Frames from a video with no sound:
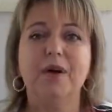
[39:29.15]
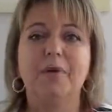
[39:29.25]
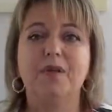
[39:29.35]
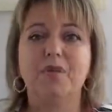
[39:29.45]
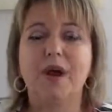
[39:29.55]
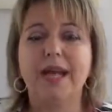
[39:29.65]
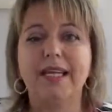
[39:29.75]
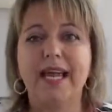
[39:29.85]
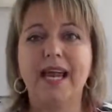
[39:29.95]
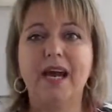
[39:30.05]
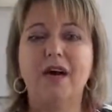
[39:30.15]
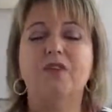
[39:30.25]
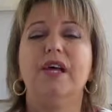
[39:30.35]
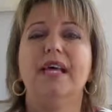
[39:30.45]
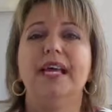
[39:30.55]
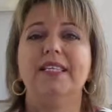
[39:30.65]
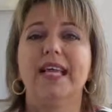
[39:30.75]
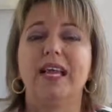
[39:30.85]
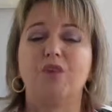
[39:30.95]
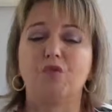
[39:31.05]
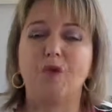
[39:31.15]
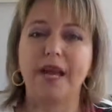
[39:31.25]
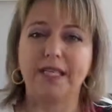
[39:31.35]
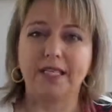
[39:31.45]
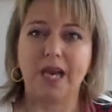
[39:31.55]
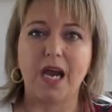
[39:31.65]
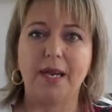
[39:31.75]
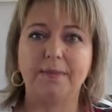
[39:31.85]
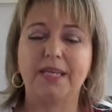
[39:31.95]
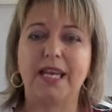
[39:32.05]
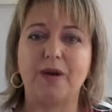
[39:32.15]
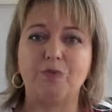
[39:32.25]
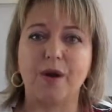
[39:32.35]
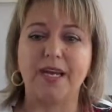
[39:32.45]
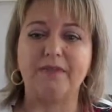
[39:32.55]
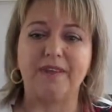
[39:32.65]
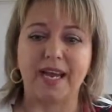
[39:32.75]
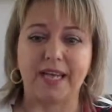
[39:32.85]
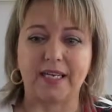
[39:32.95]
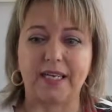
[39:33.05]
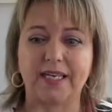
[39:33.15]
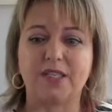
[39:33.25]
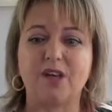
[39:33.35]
but right now is a great time to get ready for NCLEX.